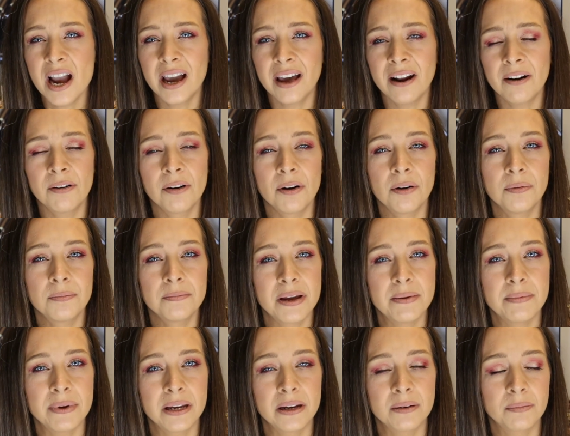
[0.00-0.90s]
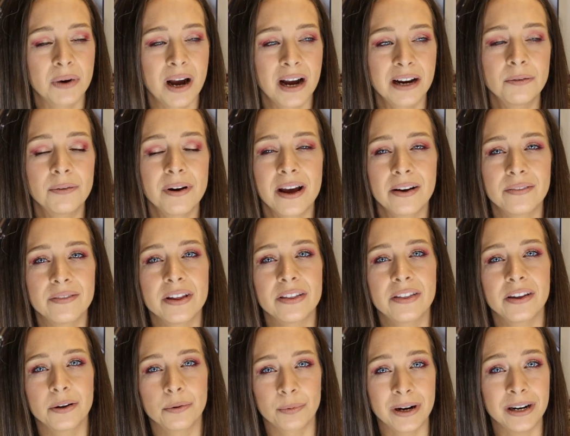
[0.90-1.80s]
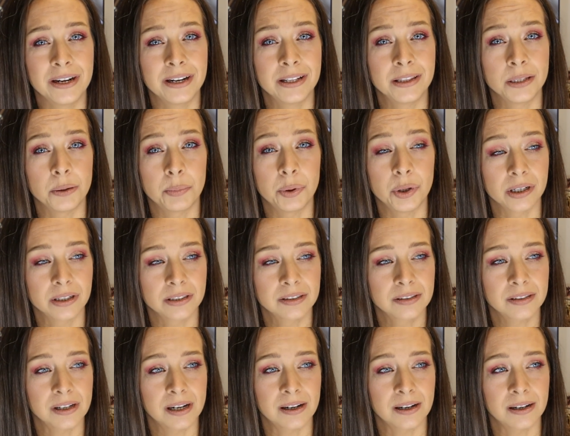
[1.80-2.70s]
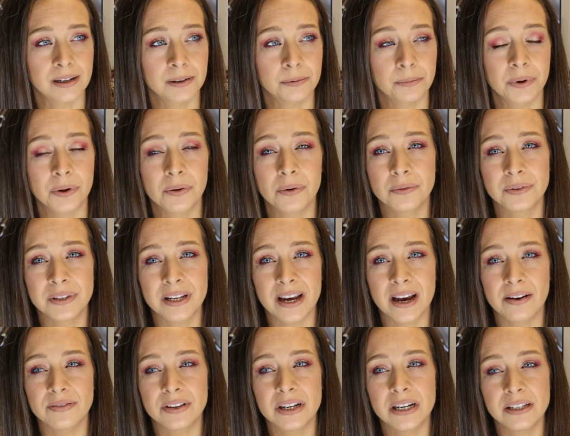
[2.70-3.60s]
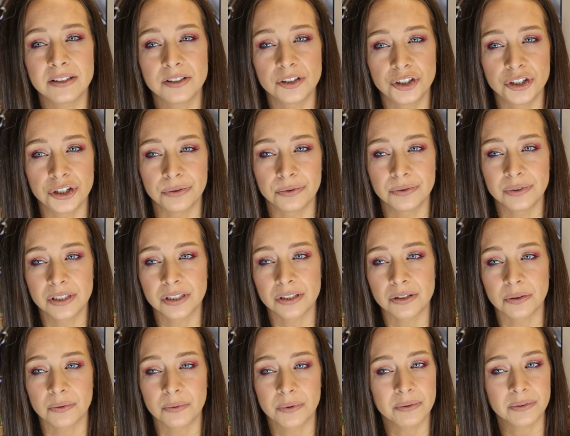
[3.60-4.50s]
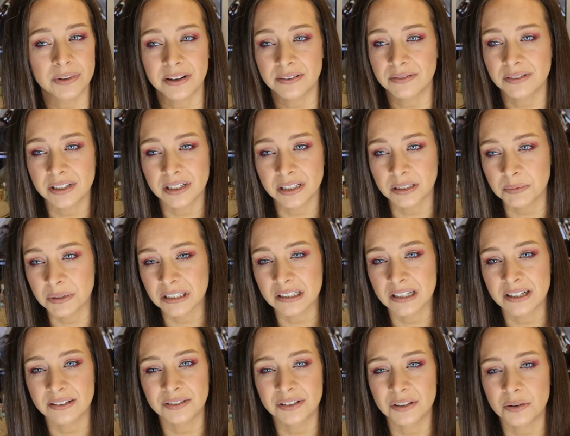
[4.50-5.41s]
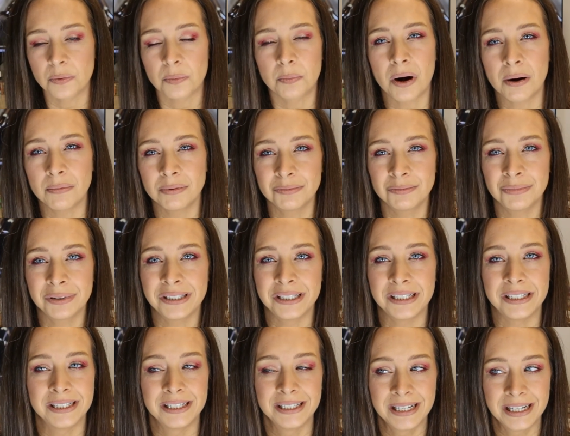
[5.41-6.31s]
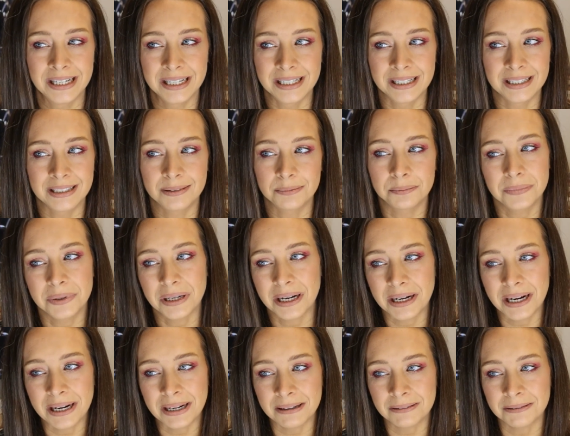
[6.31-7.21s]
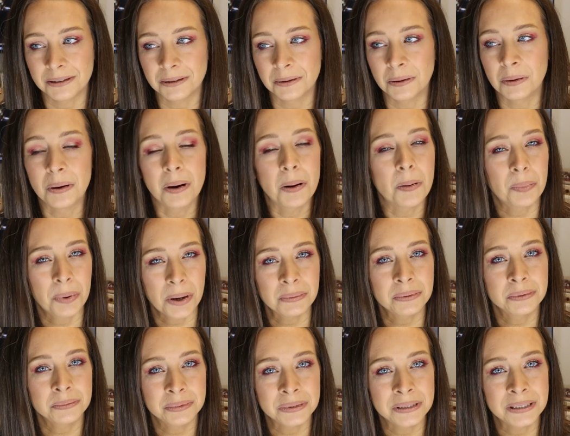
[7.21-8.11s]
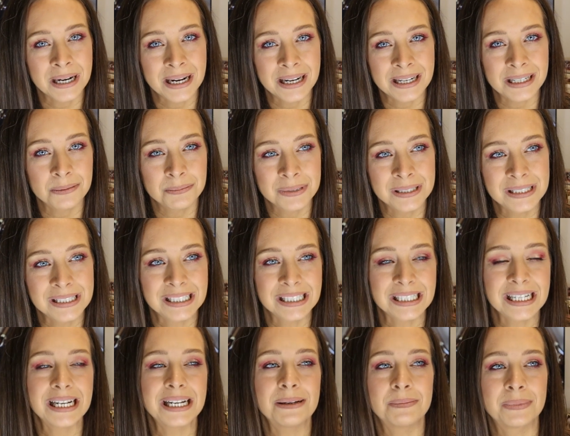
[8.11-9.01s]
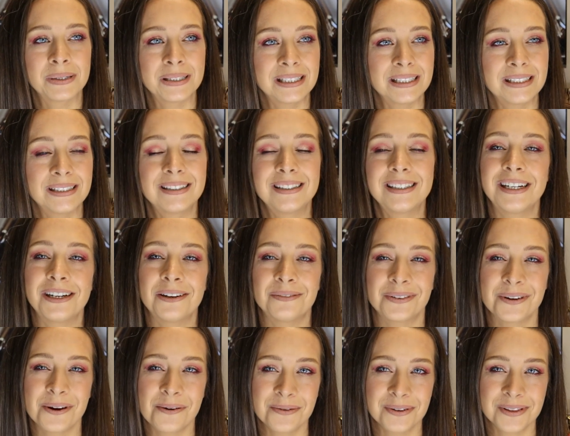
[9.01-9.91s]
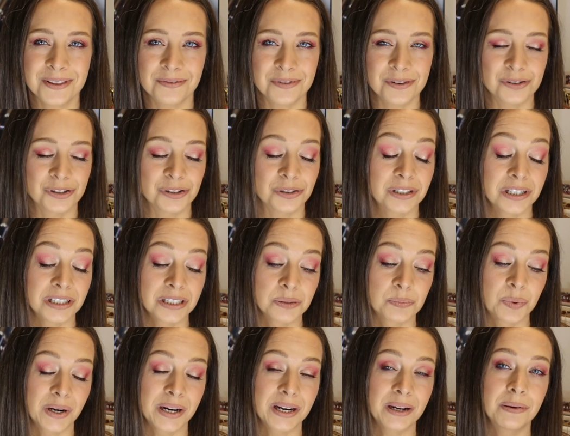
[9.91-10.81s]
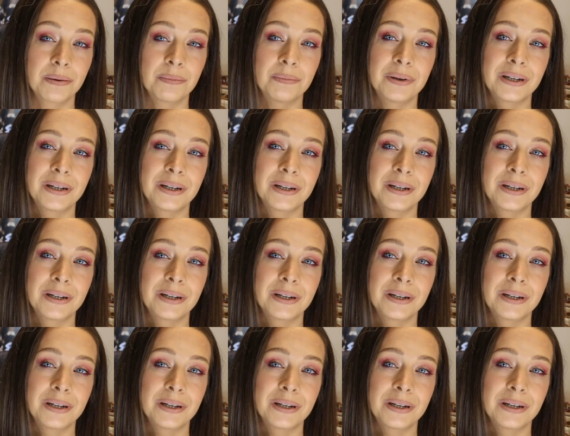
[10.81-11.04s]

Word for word: I don't know, maybe. I don't have anything written in the books. Uh, we only have, it is June, so we only have six months left, so probably, I don't know, probably not, I'm gonna say, but you never know what the future does bring.